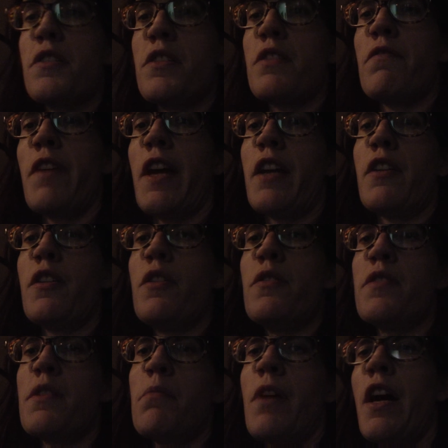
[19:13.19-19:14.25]
it's fake
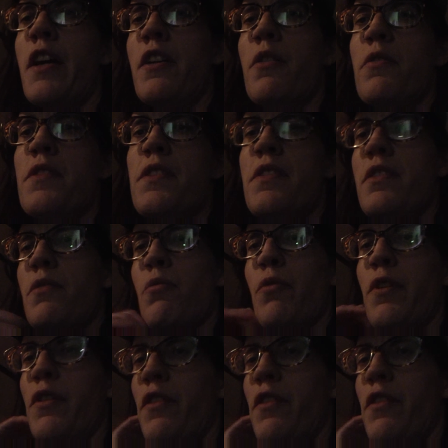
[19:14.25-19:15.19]
news. I mean, I know it's a real